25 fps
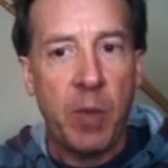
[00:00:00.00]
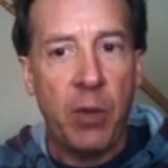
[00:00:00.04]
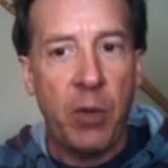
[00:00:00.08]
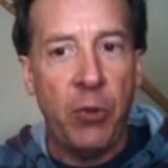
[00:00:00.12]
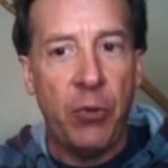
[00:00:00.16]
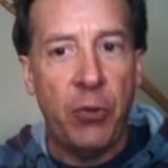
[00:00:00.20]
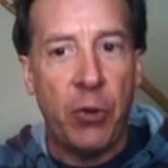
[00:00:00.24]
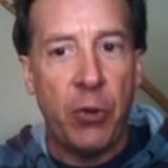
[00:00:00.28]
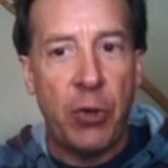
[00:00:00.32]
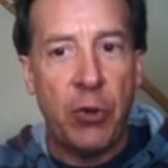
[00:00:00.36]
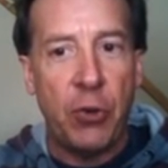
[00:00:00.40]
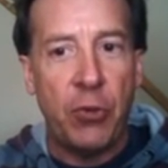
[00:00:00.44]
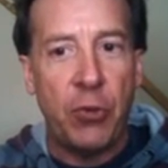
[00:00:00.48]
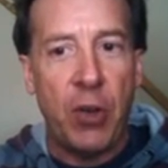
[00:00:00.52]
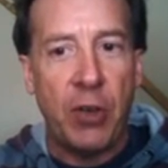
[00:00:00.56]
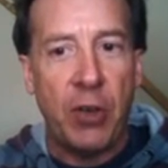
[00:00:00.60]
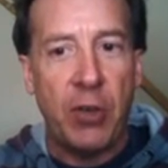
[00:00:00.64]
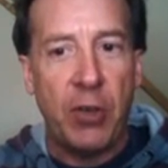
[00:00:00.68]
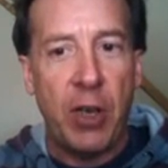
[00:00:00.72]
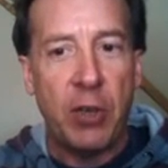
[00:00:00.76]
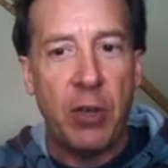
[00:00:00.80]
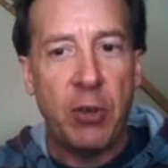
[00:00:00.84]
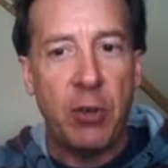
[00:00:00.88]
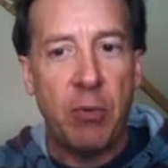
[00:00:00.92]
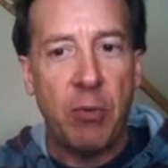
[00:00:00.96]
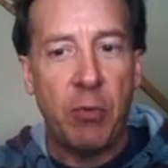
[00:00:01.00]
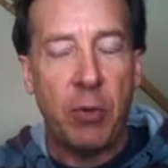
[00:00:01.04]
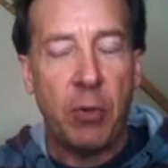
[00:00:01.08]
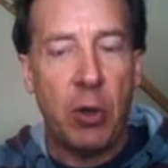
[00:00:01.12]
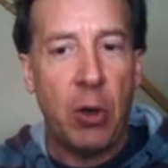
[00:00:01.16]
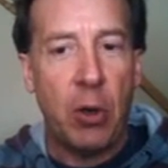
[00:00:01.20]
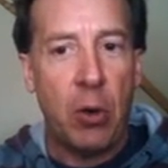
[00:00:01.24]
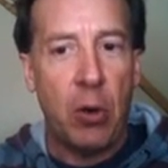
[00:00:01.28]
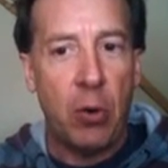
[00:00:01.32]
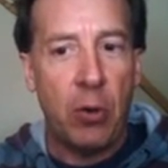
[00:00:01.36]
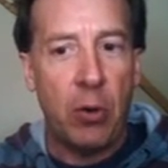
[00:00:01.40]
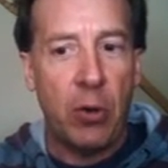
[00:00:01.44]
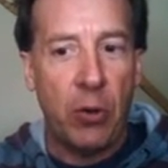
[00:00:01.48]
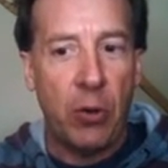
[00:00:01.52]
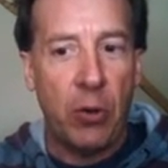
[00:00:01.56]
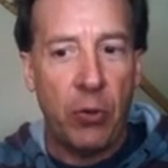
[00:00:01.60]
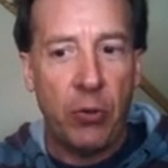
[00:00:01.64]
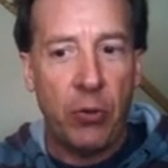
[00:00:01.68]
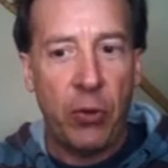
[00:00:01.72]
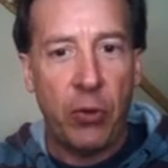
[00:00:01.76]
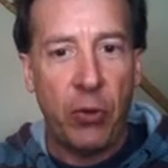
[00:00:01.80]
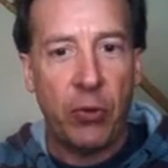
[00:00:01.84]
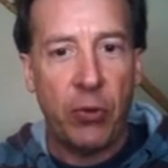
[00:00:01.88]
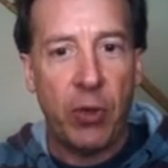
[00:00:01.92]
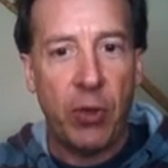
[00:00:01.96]
So your citation flow
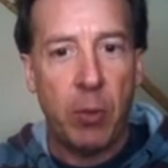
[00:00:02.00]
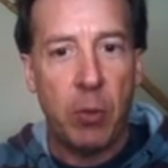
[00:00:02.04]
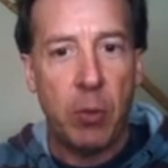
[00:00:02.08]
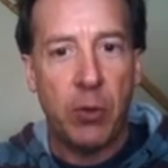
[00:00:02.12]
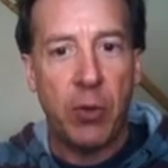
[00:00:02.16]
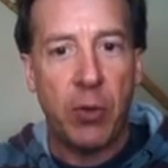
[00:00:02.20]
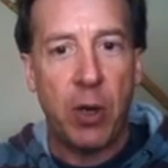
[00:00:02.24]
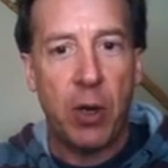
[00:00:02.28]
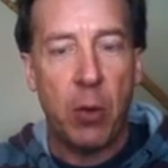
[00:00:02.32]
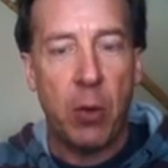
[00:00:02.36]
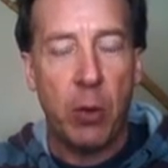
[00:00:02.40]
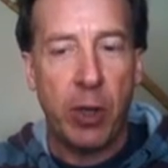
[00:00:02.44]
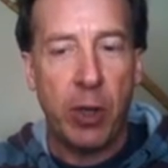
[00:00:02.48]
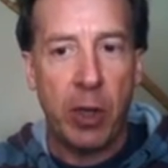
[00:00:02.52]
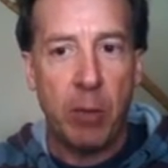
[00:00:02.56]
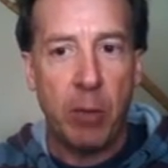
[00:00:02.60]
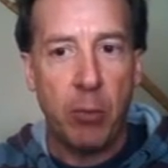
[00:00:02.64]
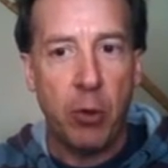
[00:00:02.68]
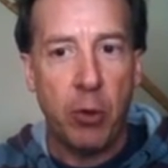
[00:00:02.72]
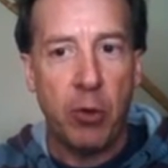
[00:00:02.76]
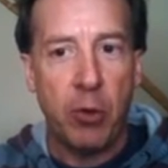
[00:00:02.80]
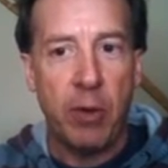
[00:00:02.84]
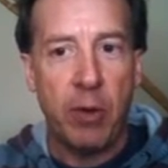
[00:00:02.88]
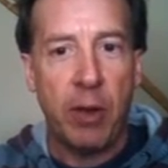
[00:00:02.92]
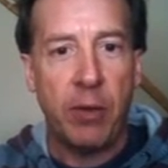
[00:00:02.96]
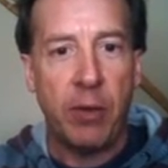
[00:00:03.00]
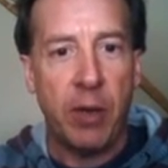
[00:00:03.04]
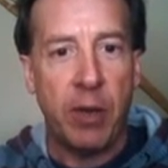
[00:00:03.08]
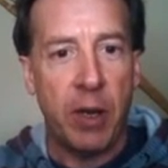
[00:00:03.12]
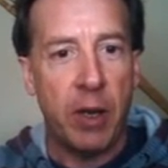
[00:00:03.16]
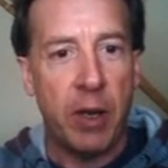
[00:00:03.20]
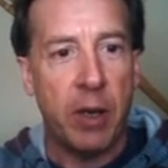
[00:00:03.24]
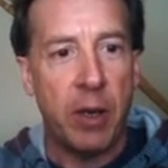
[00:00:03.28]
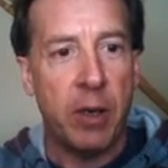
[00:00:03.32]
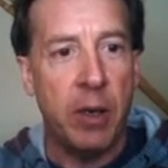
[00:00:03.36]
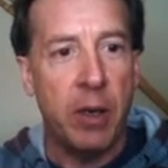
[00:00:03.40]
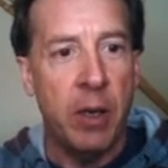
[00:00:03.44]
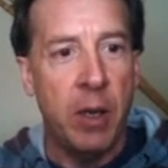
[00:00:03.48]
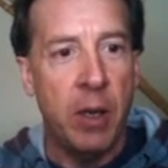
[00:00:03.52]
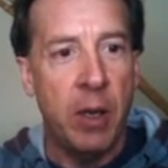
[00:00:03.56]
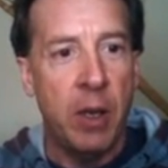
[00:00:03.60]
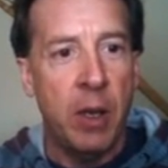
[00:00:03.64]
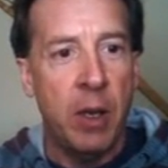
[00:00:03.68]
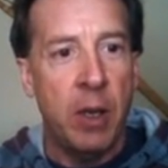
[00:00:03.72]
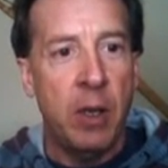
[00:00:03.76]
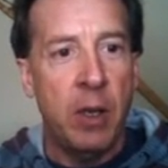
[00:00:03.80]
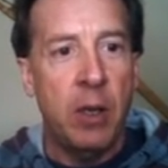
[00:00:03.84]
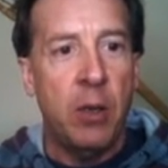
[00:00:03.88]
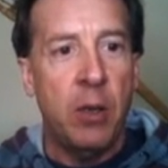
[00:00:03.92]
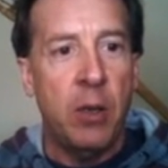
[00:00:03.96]
is somewhat there. We can improve on that.
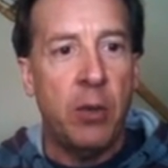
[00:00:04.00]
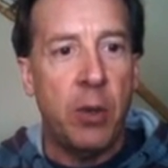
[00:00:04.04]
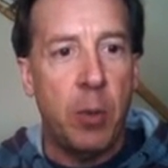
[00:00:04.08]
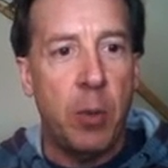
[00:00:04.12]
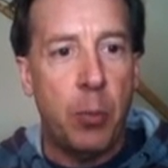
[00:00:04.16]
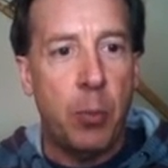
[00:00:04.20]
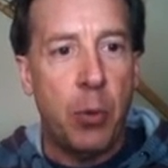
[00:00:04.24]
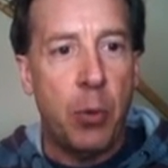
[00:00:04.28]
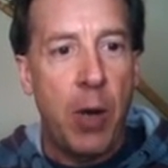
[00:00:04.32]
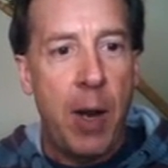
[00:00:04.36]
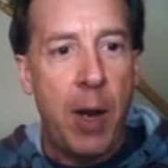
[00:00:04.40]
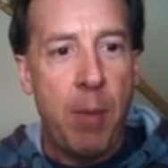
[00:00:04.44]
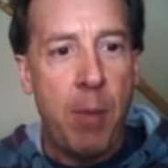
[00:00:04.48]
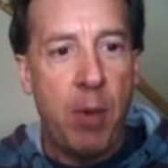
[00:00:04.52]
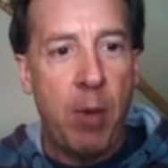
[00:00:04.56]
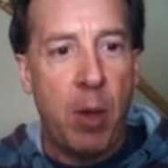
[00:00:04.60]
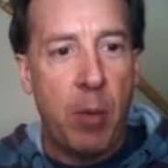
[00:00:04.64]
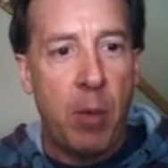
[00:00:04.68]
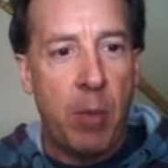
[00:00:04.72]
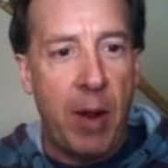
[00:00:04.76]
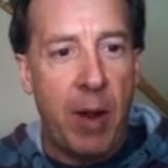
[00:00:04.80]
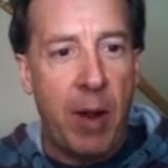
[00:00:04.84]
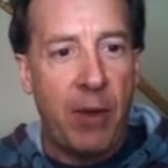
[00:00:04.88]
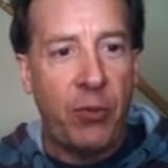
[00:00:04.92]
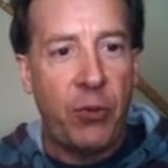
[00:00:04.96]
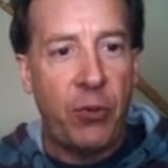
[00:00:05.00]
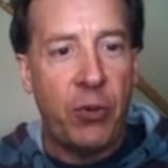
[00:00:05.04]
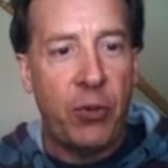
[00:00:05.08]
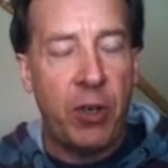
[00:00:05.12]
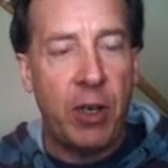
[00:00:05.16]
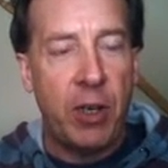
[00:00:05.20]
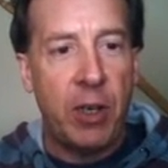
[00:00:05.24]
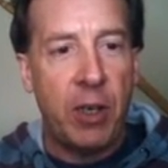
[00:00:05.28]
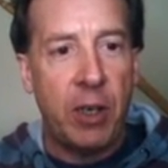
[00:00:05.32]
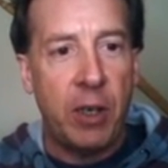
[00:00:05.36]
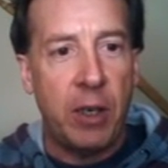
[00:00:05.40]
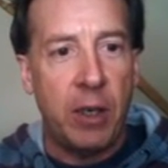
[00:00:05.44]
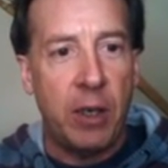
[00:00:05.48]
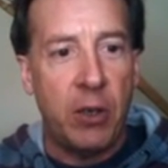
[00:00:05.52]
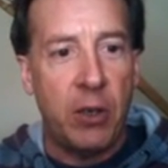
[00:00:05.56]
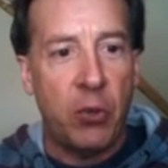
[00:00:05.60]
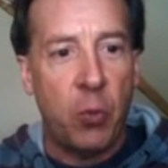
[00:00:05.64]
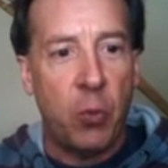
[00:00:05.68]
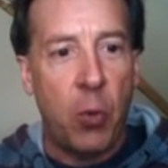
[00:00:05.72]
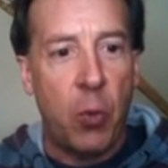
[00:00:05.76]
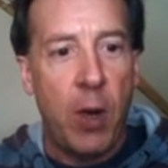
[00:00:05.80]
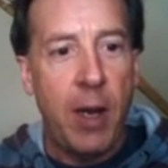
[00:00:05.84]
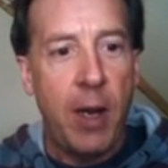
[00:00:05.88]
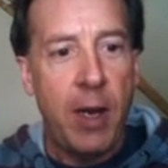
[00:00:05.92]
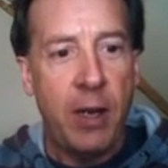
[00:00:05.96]
The problem I see is,
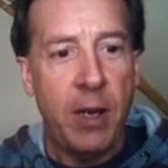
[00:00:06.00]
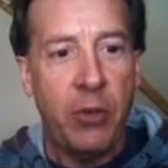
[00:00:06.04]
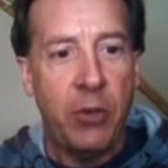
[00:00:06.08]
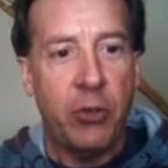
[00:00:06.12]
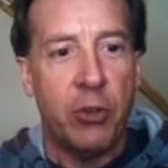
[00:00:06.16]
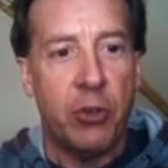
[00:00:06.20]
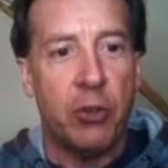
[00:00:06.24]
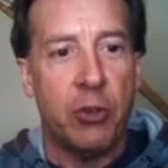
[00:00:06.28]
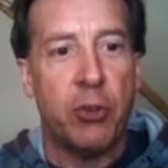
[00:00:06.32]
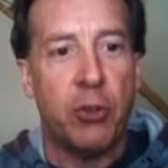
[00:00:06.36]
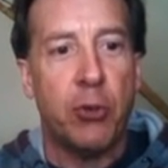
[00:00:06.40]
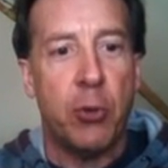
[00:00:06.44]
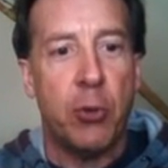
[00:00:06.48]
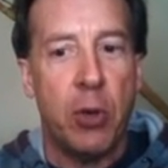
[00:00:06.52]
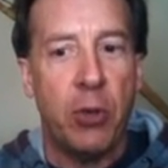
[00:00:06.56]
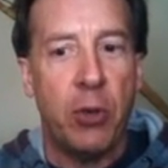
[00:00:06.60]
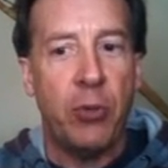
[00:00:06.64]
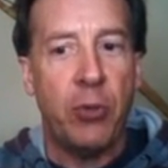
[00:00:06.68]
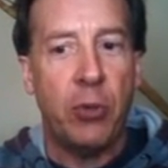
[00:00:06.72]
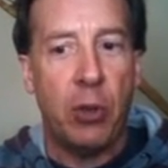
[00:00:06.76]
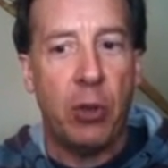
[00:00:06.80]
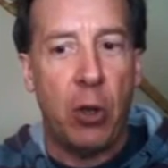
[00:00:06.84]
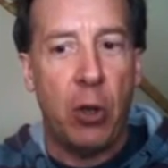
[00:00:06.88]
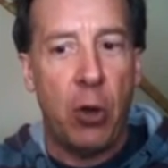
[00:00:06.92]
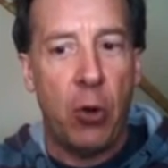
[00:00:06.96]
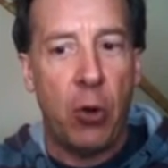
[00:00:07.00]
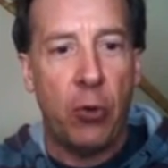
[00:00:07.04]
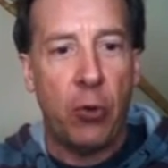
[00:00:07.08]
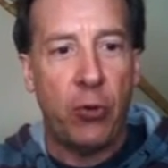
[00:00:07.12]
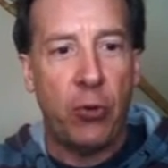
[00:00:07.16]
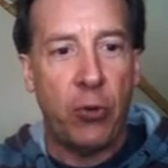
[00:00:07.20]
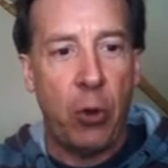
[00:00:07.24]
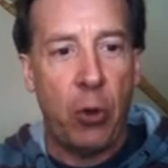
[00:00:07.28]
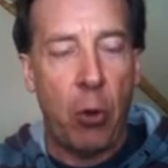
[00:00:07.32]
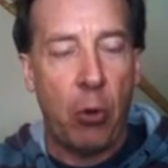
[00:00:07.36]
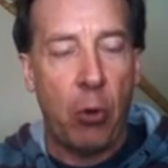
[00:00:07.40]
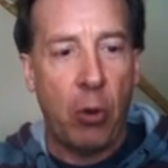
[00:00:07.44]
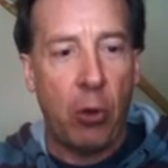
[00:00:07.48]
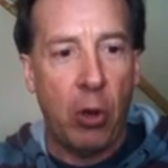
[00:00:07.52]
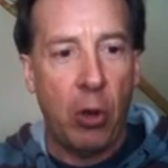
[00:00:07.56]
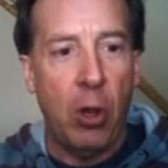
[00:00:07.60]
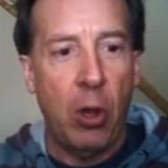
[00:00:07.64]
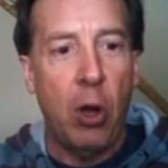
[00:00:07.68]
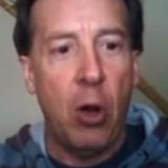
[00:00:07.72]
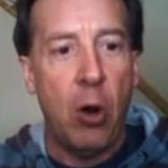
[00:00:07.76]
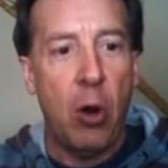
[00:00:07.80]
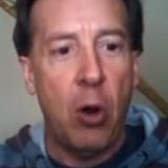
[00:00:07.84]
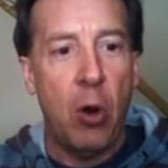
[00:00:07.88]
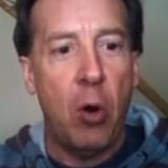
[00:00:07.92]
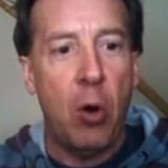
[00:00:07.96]
why is your trust flow so
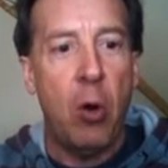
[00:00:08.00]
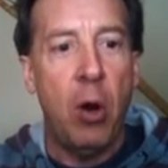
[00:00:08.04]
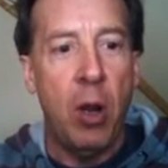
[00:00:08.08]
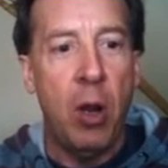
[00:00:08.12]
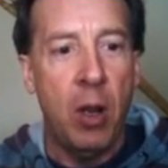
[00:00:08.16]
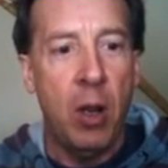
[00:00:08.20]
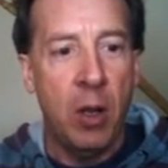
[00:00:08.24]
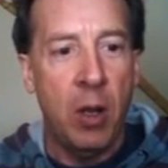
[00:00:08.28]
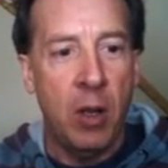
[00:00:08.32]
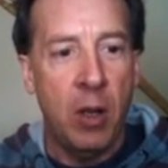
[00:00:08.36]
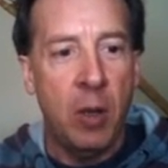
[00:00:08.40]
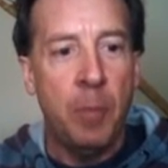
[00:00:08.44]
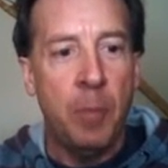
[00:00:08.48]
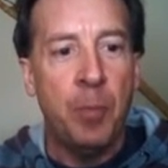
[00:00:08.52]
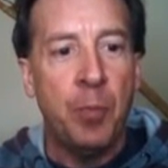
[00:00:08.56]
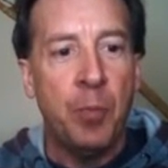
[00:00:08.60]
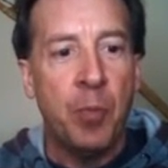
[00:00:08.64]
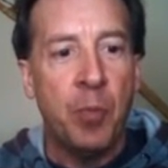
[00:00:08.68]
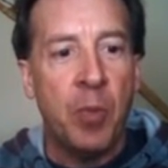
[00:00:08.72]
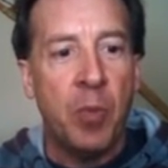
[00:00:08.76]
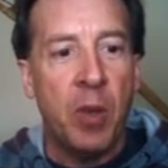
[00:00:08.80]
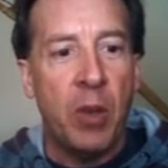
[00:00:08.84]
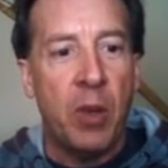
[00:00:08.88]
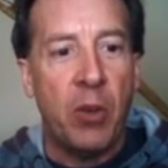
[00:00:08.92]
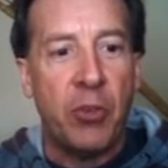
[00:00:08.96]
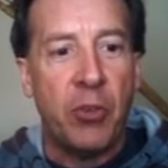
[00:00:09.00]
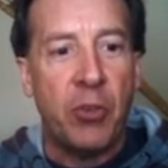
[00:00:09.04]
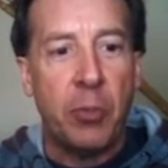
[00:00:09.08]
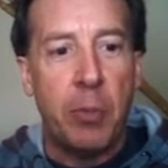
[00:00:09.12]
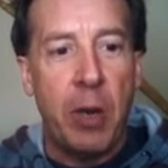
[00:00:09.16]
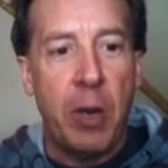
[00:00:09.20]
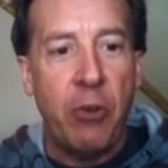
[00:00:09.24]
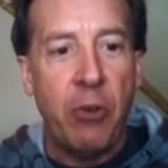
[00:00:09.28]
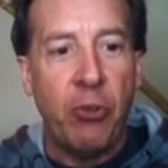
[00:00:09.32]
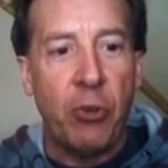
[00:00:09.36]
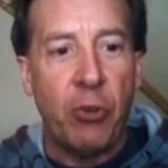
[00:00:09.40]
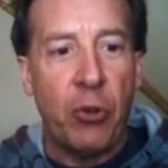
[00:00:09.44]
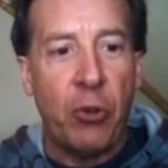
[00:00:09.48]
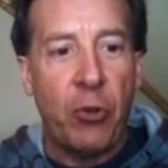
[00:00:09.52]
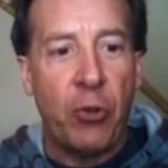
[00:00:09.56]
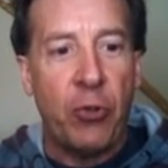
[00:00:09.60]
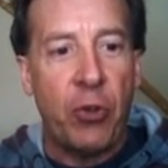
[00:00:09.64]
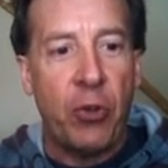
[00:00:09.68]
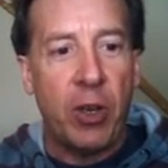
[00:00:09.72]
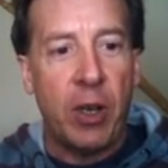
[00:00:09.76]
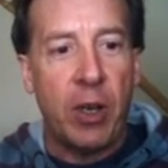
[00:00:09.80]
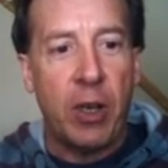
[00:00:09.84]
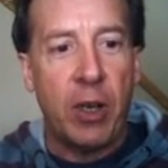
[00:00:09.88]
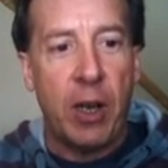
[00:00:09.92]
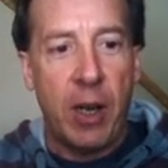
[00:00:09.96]
low, especially
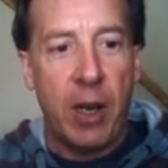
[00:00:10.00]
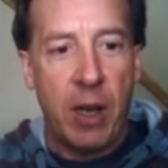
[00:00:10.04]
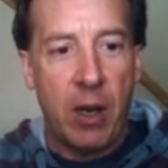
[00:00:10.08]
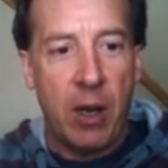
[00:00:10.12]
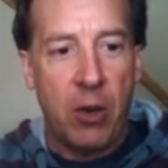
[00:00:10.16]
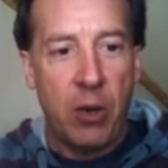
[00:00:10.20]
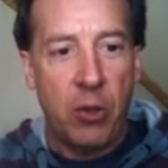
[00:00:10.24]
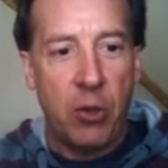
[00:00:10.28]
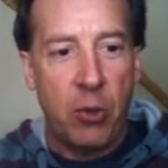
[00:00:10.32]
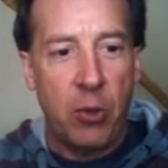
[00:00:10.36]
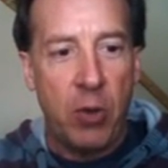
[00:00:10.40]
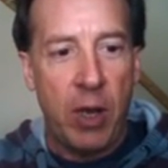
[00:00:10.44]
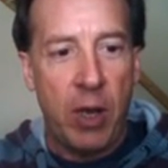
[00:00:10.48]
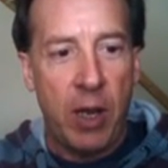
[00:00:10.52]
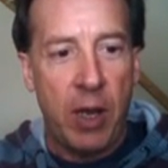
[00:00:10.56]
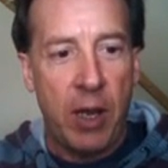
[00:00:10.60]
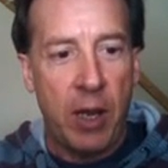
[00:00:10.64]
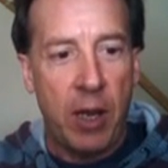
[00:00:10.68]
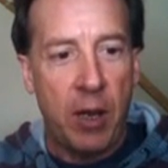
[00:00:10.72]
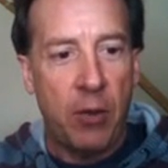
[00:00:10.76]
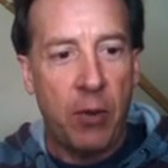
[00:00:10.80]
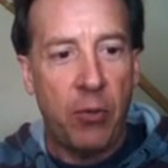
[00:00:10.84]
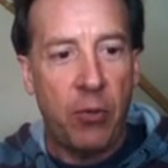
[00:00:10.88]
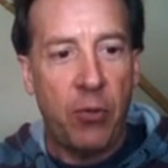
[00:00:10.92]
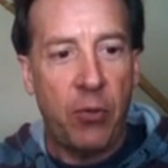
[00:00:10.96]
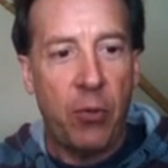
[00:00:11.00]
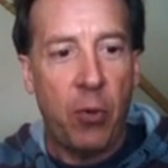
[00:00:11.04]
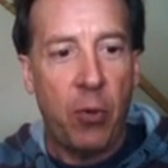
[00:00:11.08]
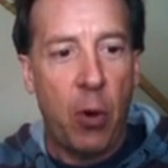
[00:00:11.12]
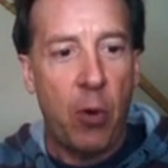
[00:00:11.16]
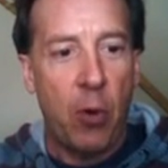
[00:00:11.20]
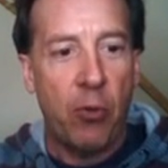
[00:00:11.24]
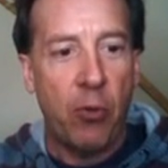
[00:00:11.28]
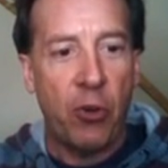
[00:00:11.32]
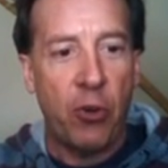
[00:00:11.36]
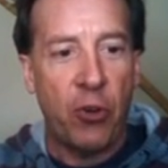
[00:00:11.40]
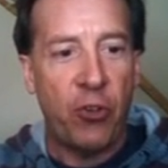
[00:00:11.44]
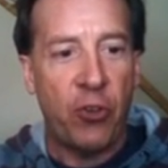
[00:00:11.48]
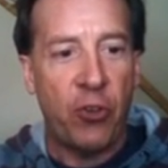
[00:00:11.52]
seeing how you have over